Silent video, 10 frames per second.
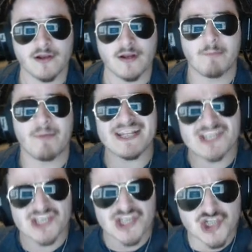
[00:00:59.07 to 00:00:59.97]
but
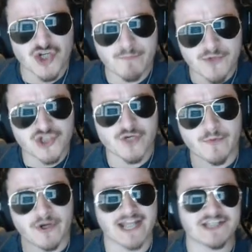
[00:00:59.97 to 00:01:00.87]
super,
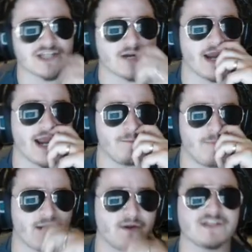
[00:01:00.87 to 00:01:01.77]
super necessary and
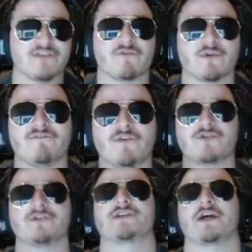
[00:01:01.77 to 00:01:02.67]
imperative for the future
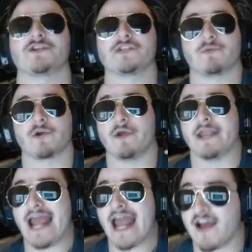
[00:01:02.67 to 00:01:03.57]
discussions that we're going
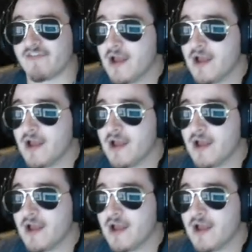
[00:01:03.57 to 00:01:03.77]
to have.